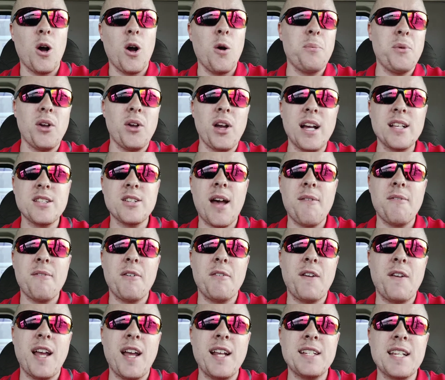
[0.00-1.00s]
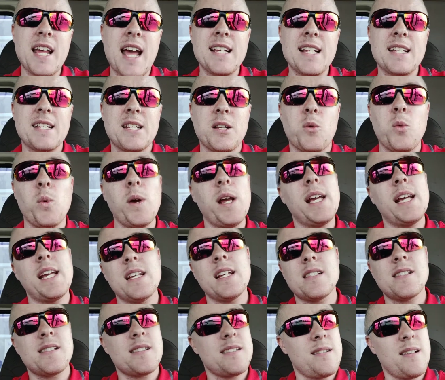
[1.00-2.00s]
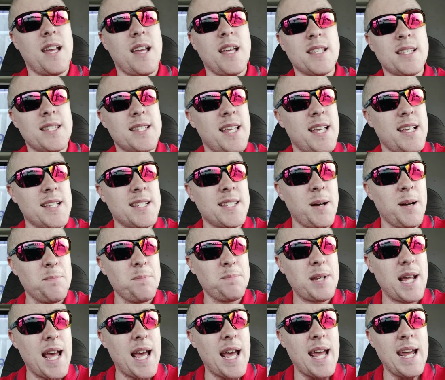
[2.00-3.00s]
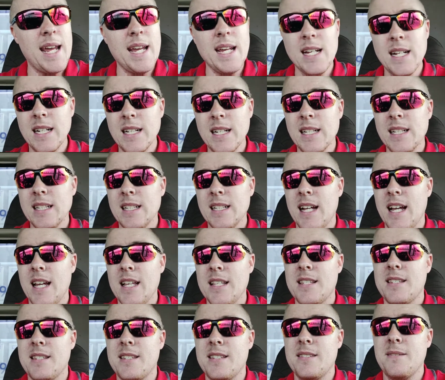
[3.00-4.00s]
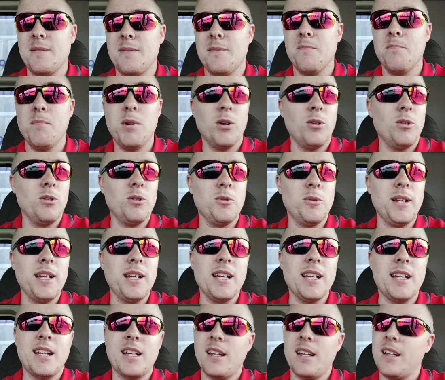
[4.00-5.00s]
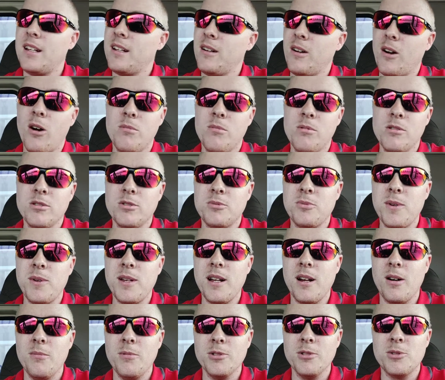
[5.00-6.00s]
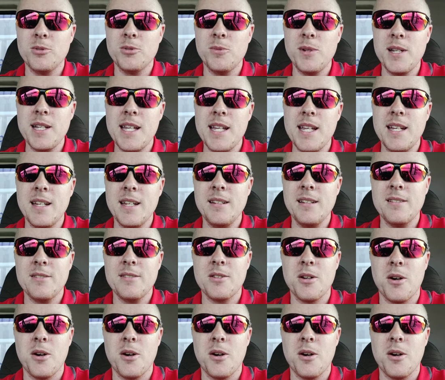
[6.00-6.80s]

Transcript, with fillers: I hope you guys are having a fantastic week. It's it's it's hump day. It's middle of the week, almost week, almost the weekend.